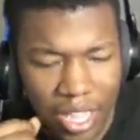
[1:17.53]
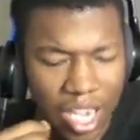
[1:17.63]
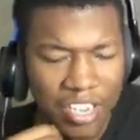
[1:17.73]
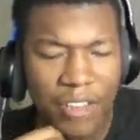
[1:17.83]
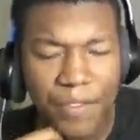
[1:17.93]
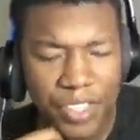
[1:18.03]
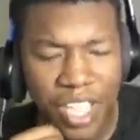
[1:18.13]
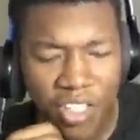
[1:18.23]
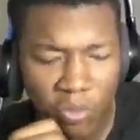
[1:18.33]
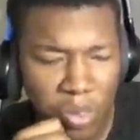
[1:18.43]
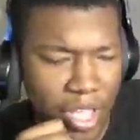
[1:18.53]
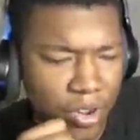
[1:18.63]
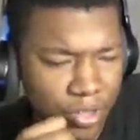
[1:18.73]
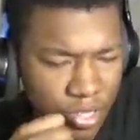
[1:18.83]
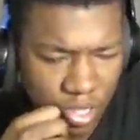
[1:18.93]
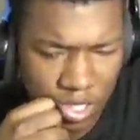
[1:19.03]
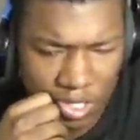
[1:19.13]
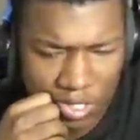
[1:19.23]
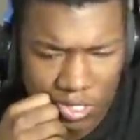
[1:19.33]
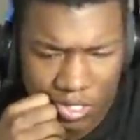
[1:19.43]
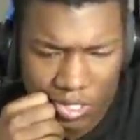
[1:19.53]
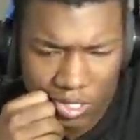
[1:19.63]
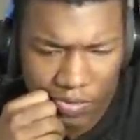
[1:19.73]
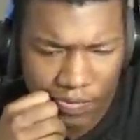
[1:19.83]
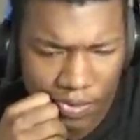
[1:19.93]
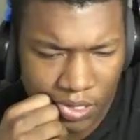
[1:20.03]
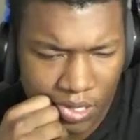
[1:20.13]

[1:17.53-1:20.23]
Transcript: a lot of different styles of players. Abilities entirely